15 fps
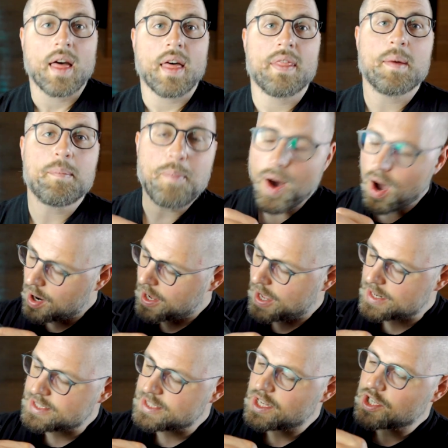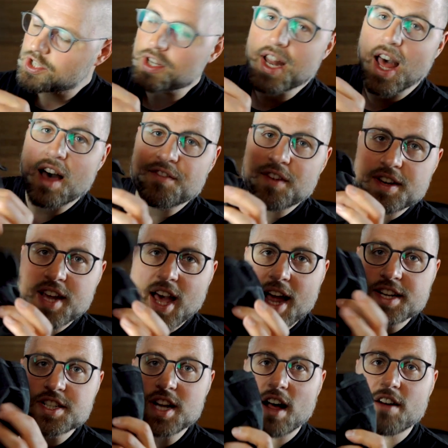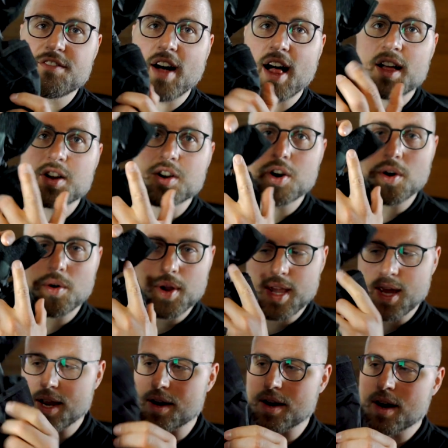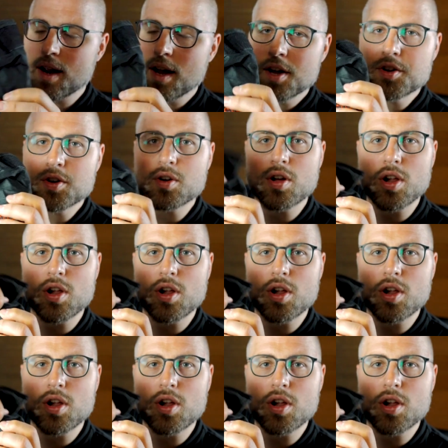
The pockets should have attached a velcro here to